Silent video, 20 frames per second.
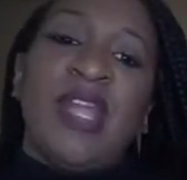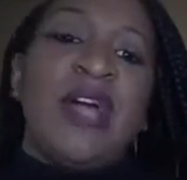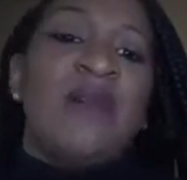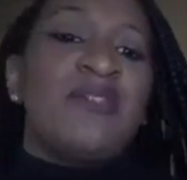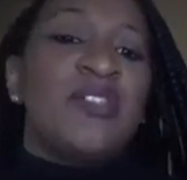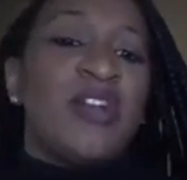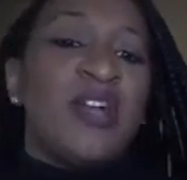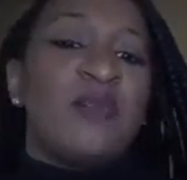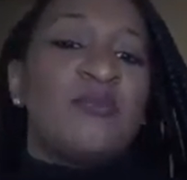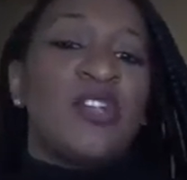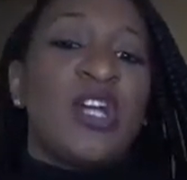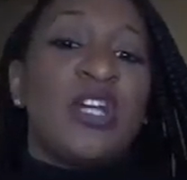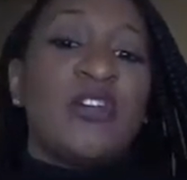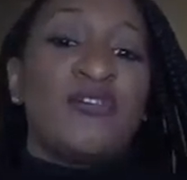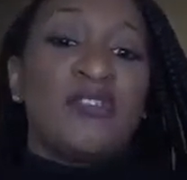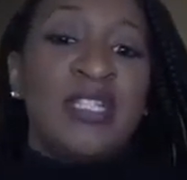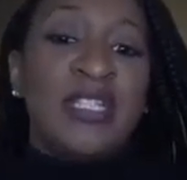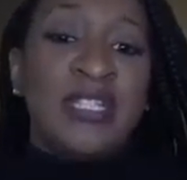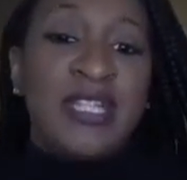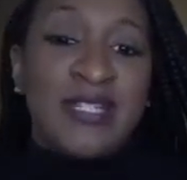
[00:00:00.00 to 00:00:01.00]
sorry, I'm trying to
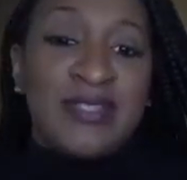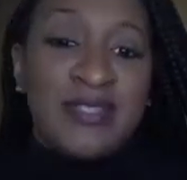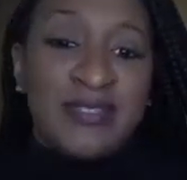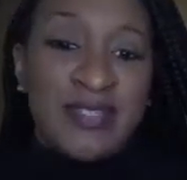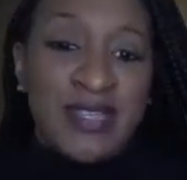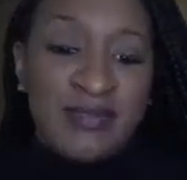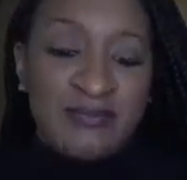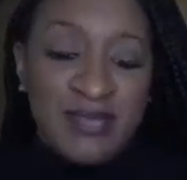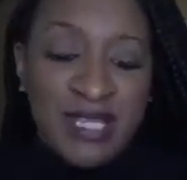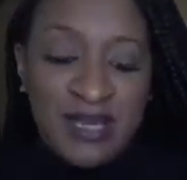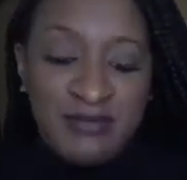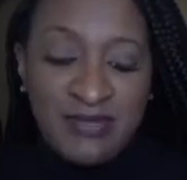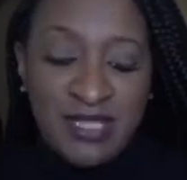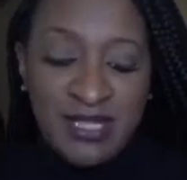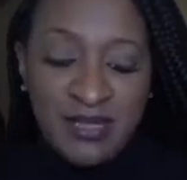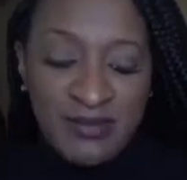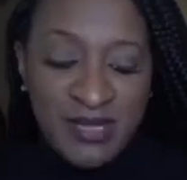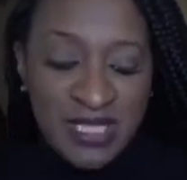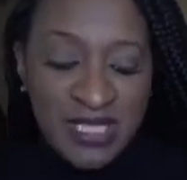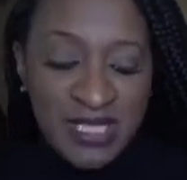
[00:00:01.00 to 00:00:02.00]
read at the same time that
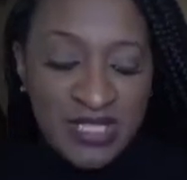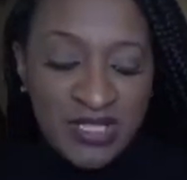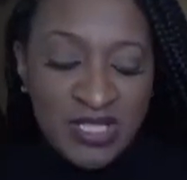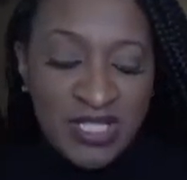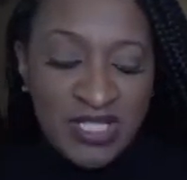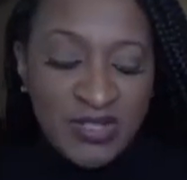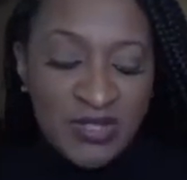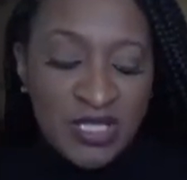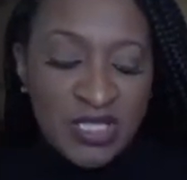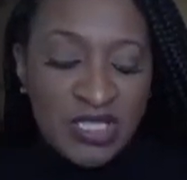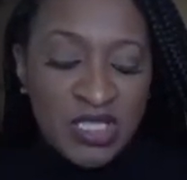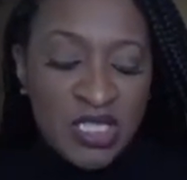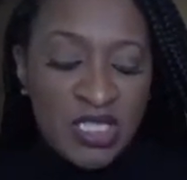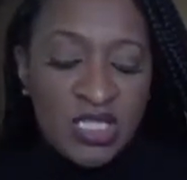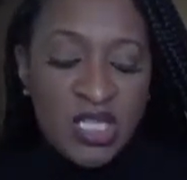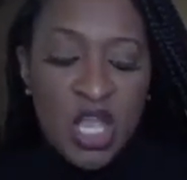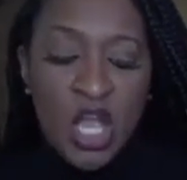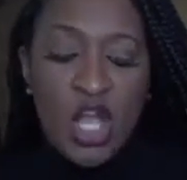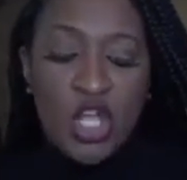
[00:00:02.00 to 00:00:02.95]
I'm answering these questions.